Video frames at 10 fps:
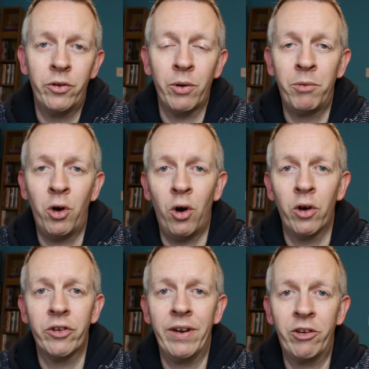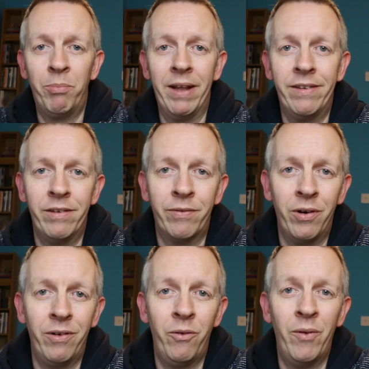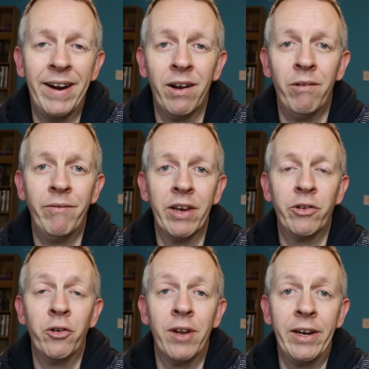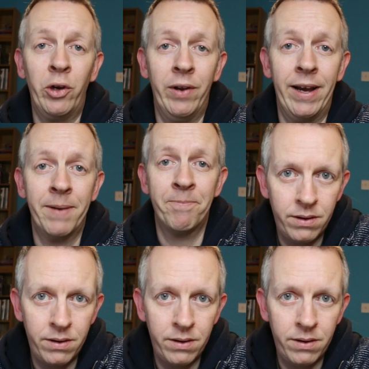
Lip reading: some costs and expenses for regular investors like you and I.